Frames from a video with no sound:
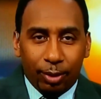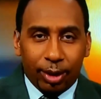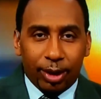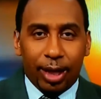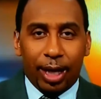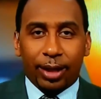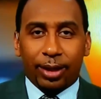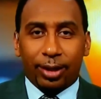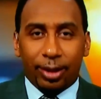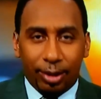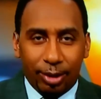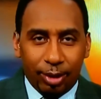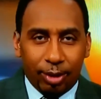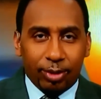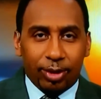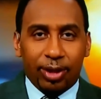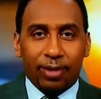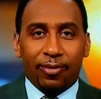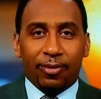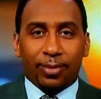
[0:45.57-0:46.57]

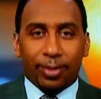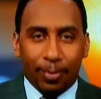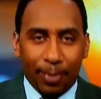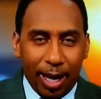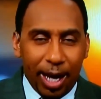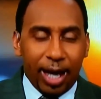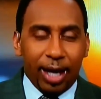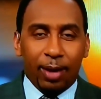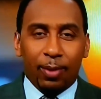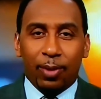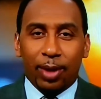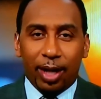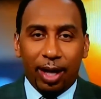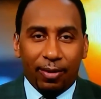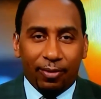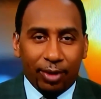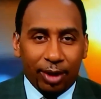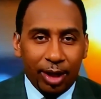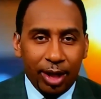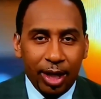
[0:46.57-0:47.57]
to give him some air or
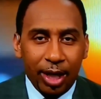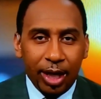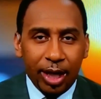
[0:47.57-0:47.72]
whatever.